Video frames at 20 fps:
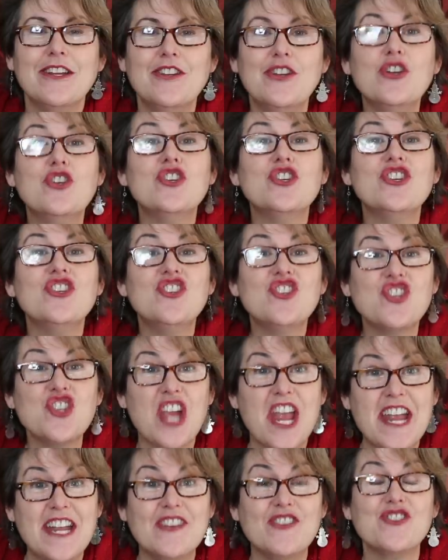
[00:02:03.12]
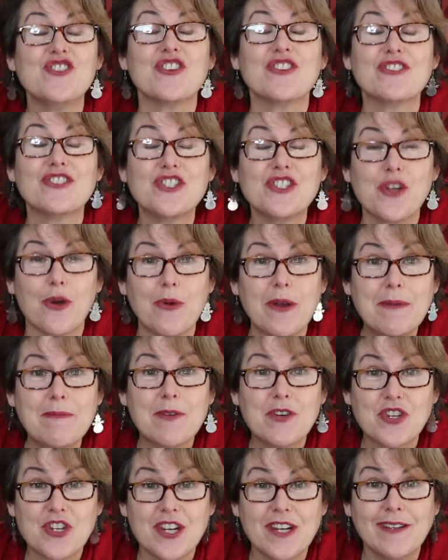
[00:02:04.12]
You should change your sewing
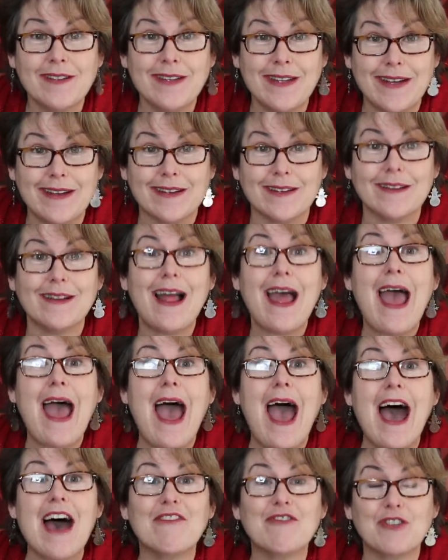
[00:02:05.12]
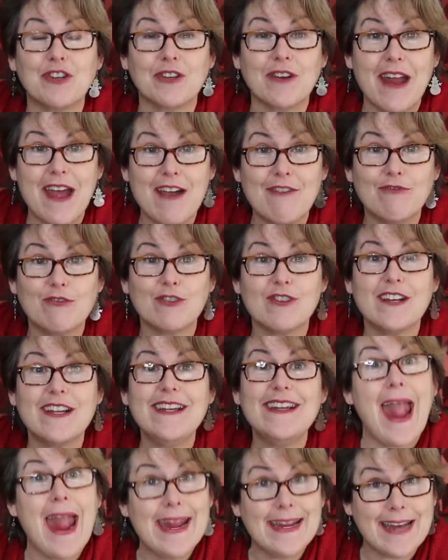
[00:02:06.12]
machine needle after
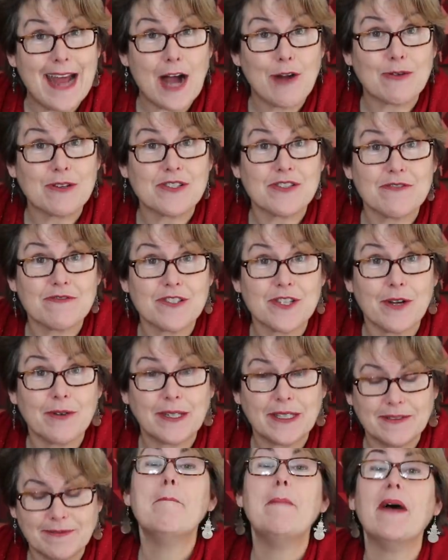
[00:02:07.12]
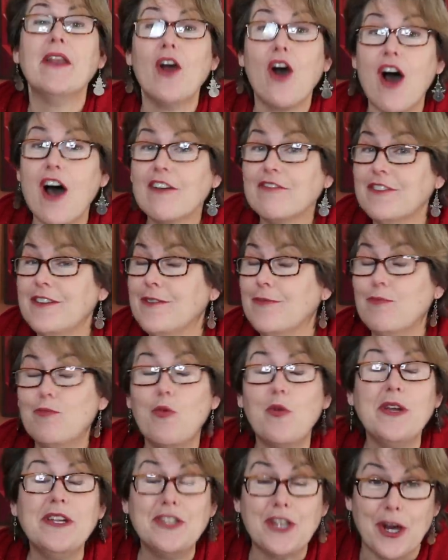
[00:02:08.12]
every 8 hours of sewing, but often
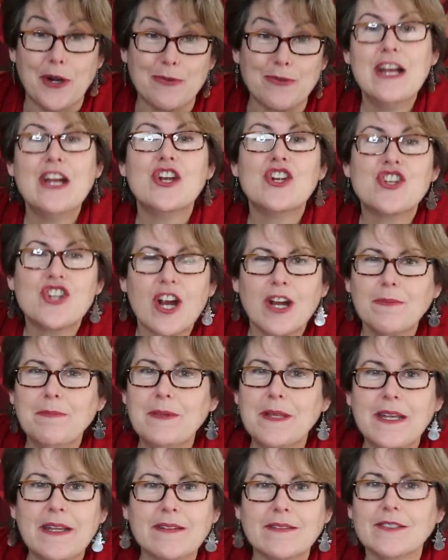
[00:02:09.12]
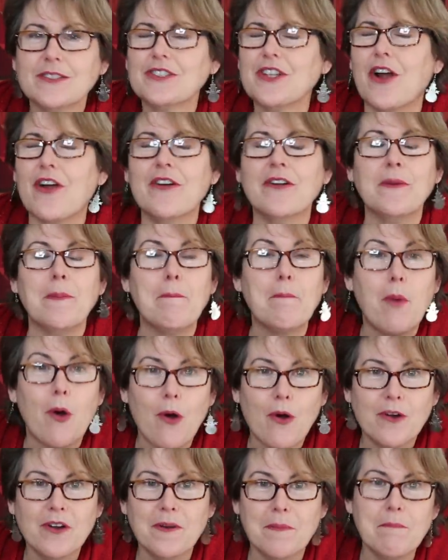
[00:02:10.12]
we don't. Sharp needles are an
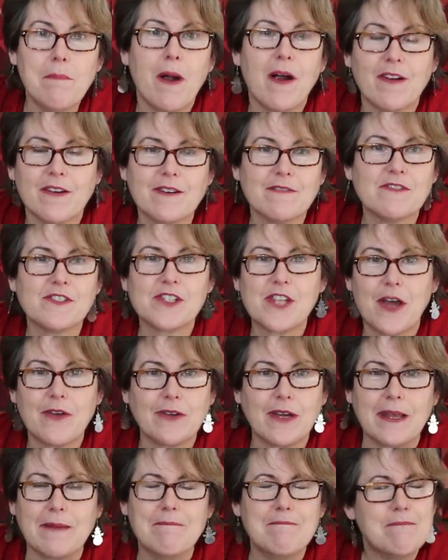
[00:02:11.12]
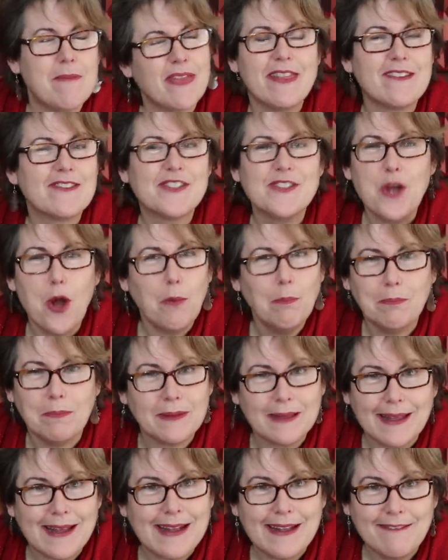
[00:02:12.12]
important part of sewing, but there's no
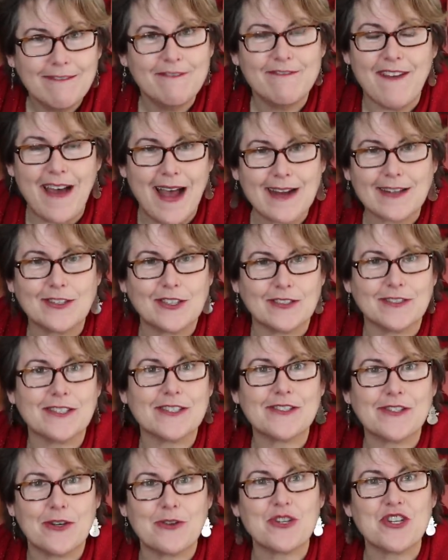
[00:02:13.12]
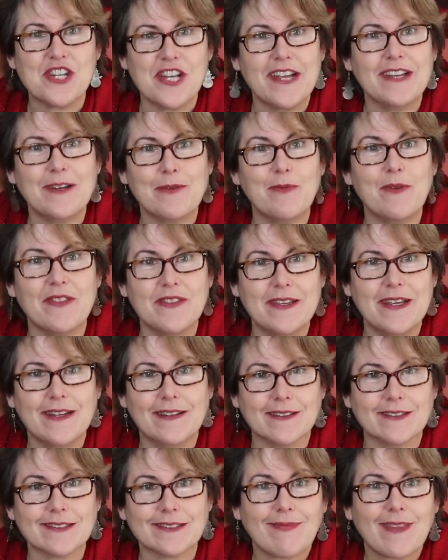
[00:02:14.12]
bling factor associated with
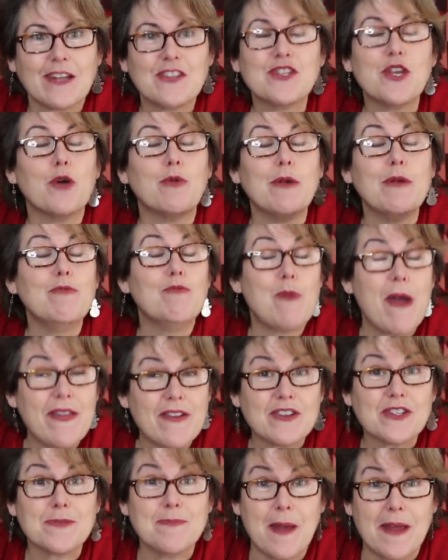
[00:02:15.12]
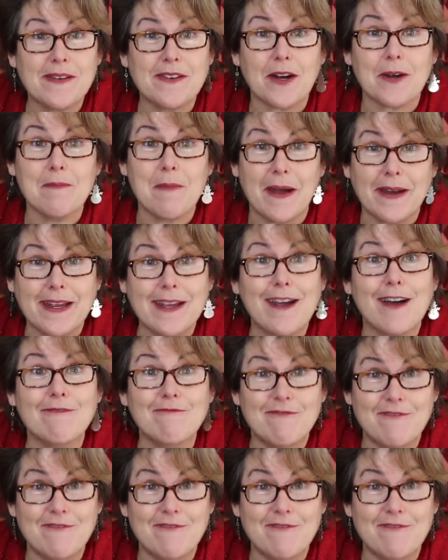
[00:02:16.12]
needles. So we rather spend our money on